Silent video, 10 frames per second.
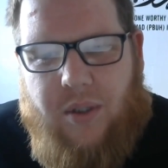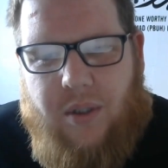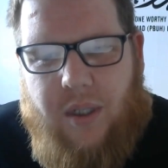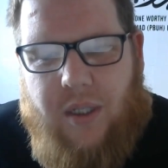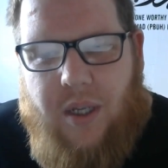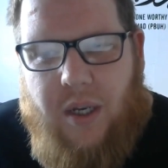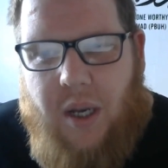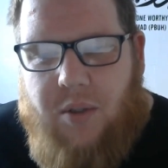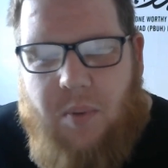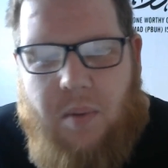it turned
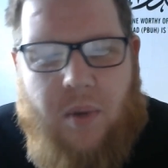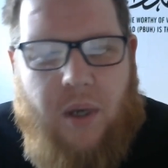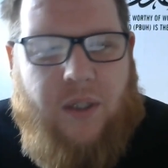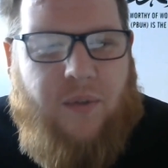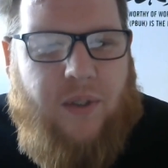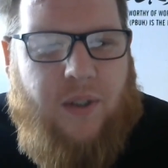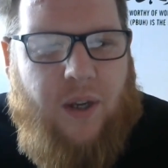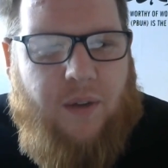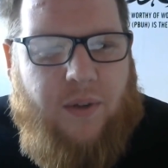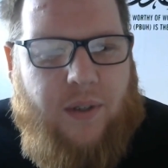out to be Merciful
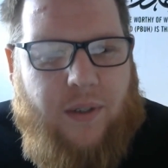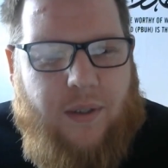Servant.